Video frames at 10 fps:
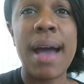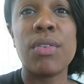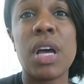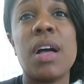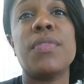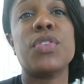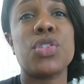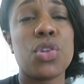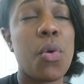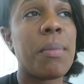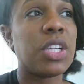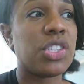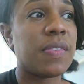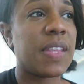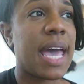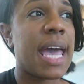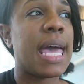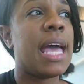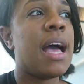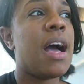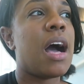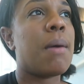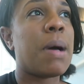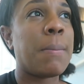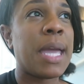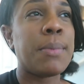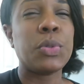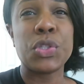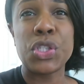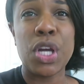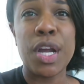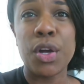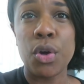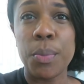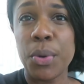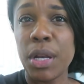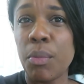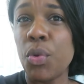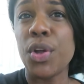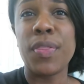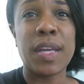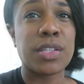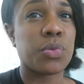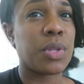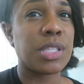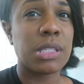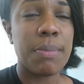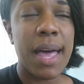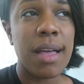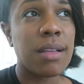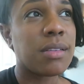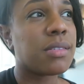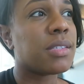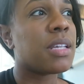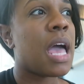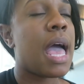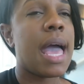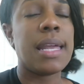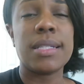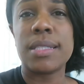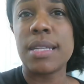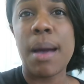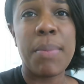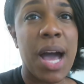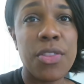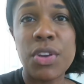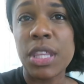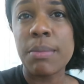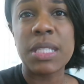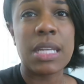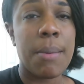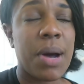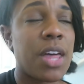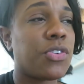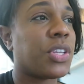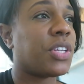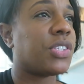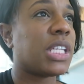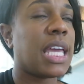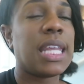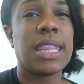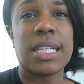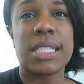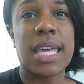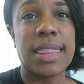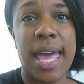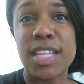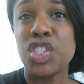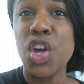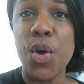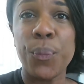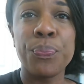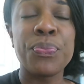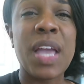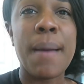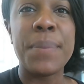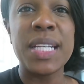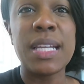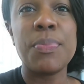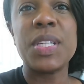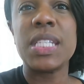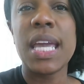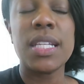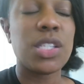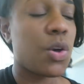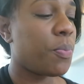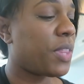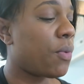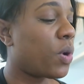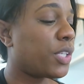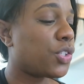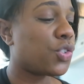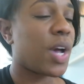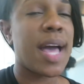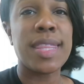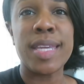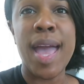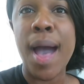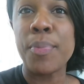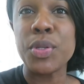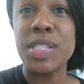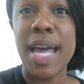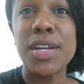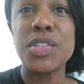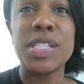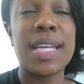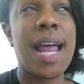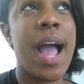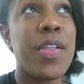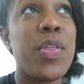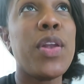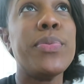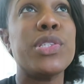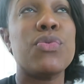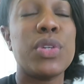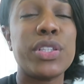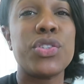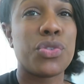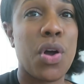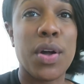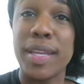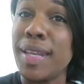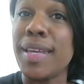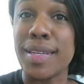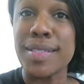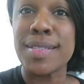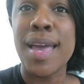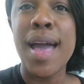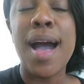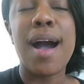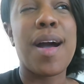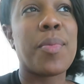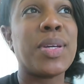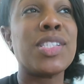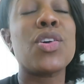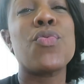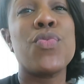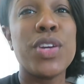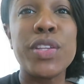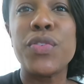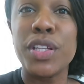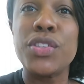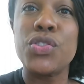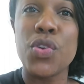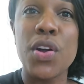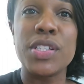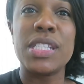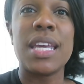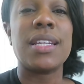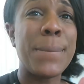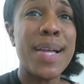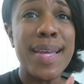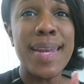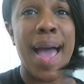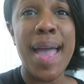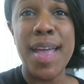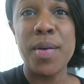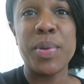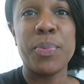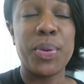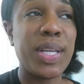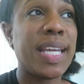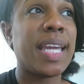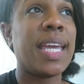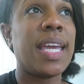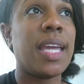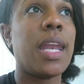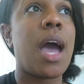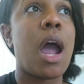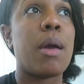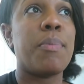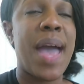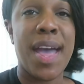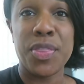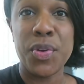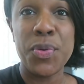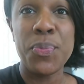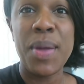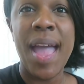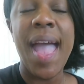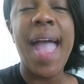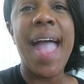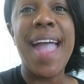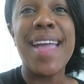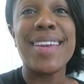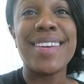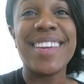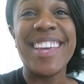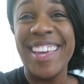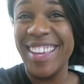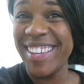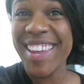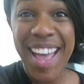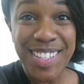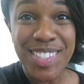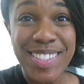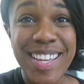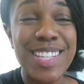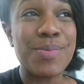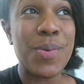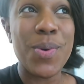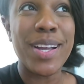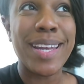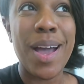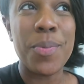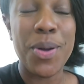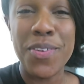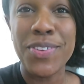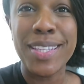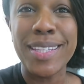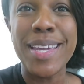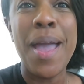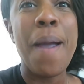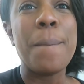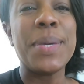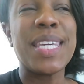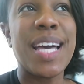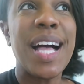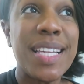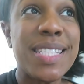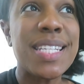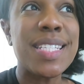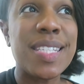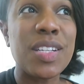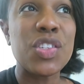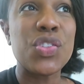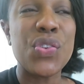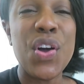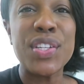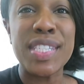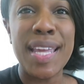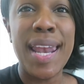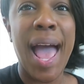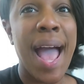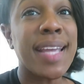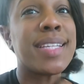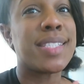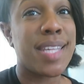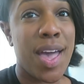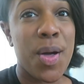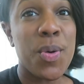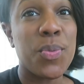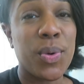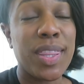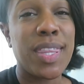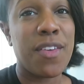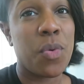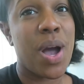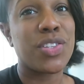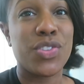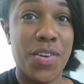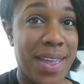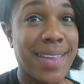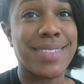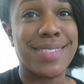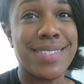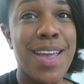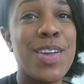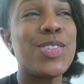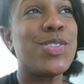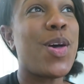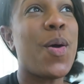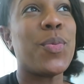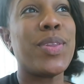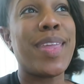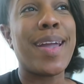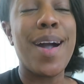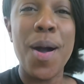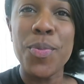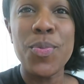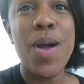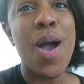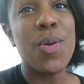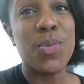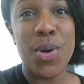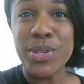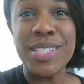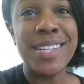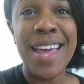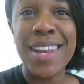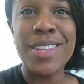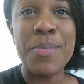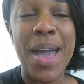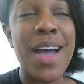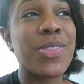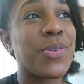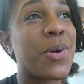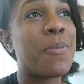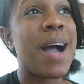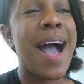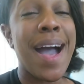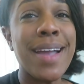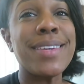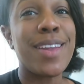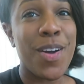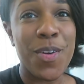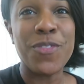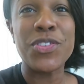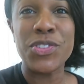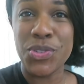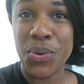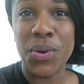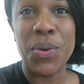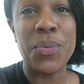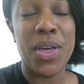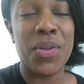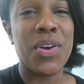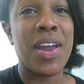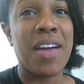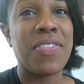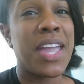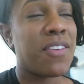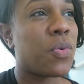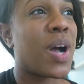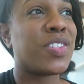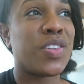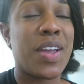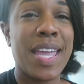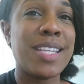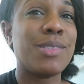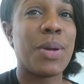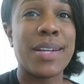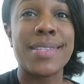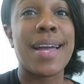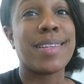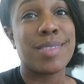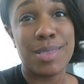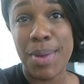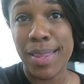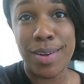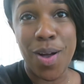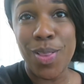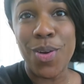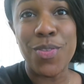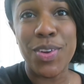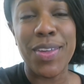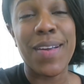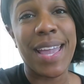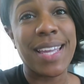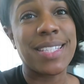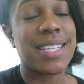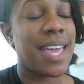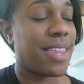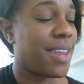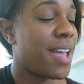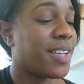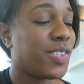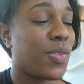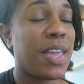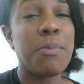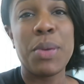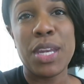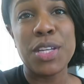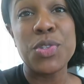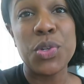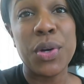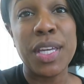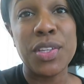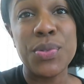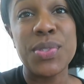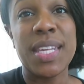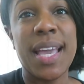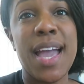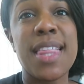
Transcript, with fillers: out of so much of that, I'm able to start incorporating more things with smells, and it's not bothering them, it's not bothering their skin and things like that. So I picked up this hand soap. They wanted to try the apple cider scent. I thought it was really strong, and it is. It's a really, really strong scent, but I have been putting it in our bathroom, and it actually has been working out perfectly because it is such a strong scent. I can tell when they've washed their hands. So when they come waltzing out of the bathroom, I know for sure whether or not they have washed their hands because I can smell it all over their hands. And so they've been enjoying using